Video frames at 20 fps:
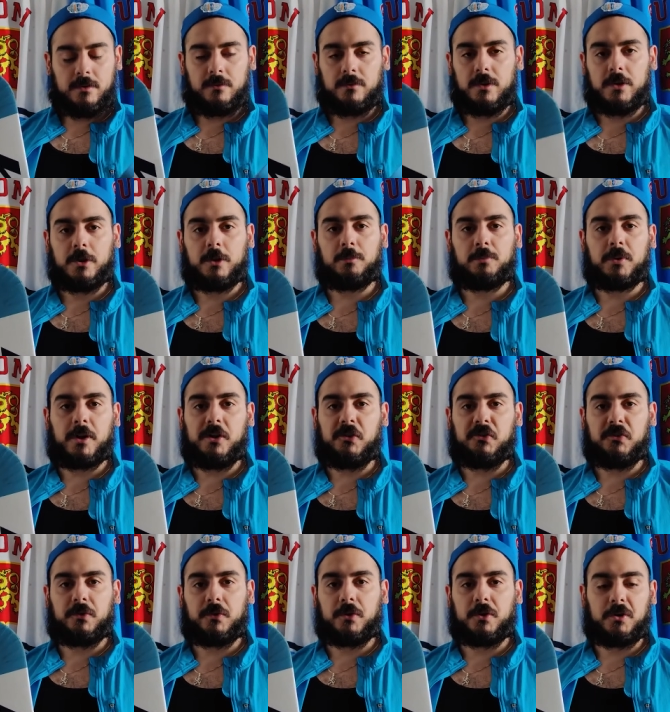really good
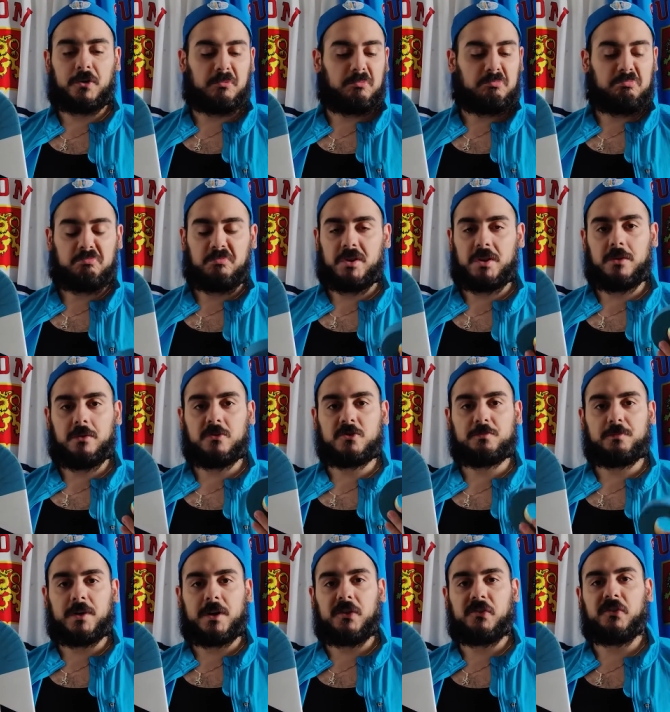price for a
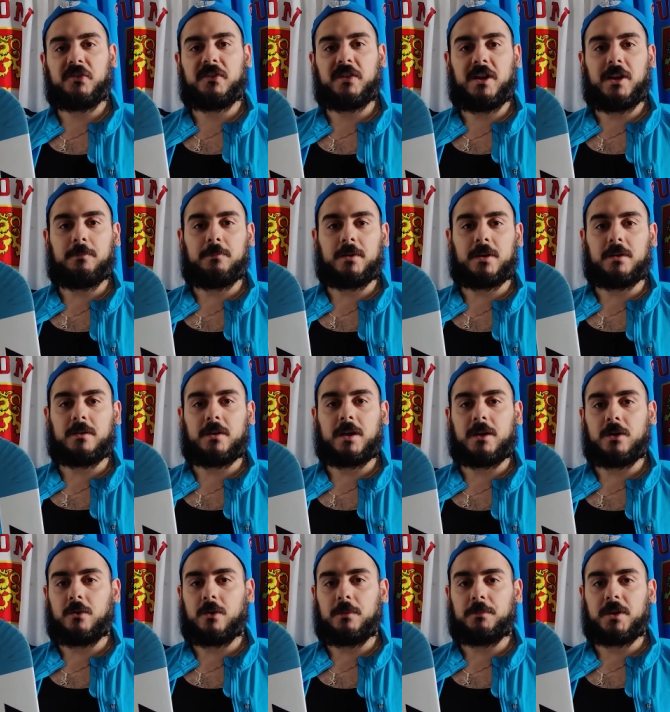huge box of tape, and I
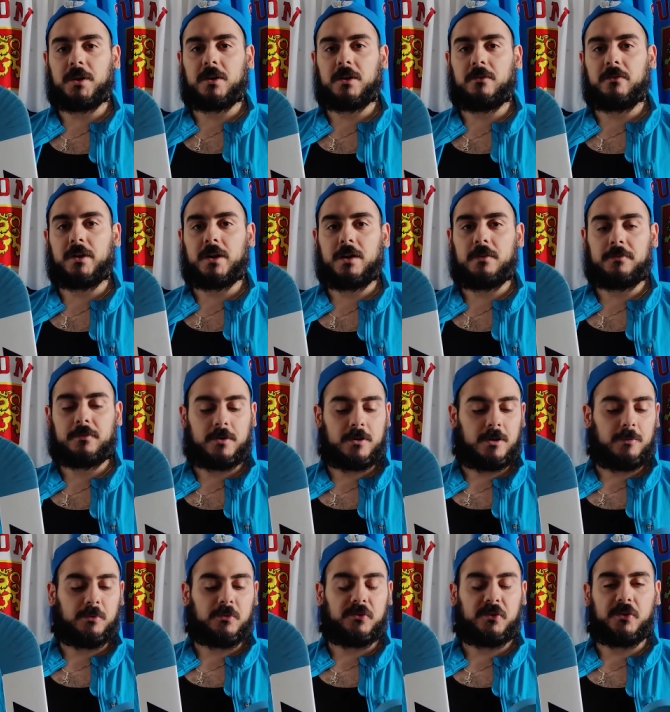know I'm not going to run out for a
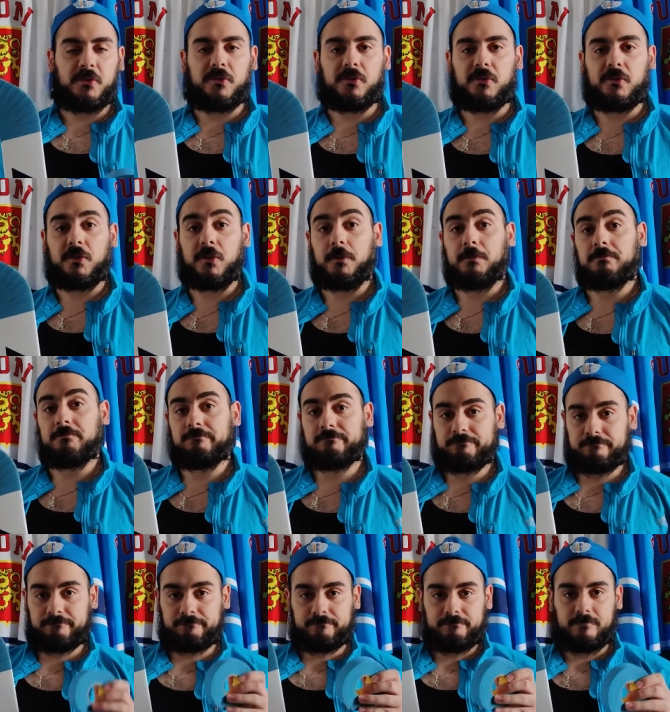couple seasons, so
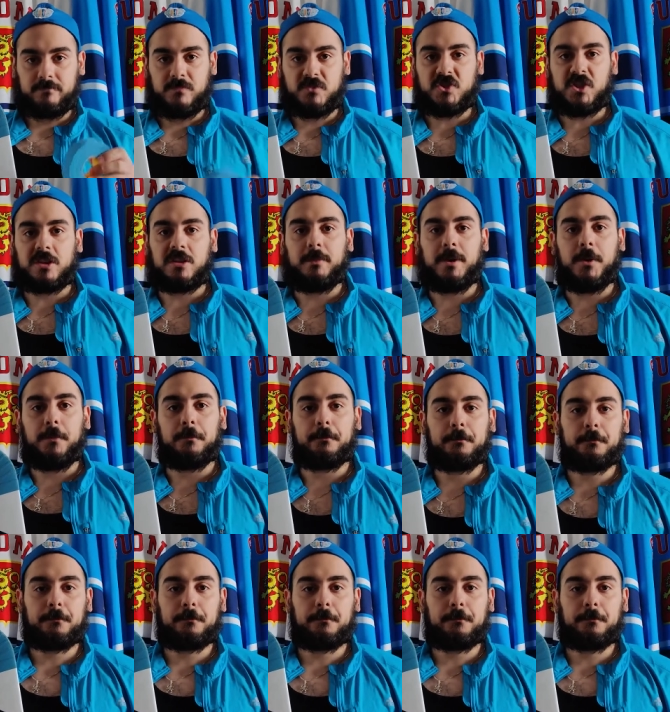check them out.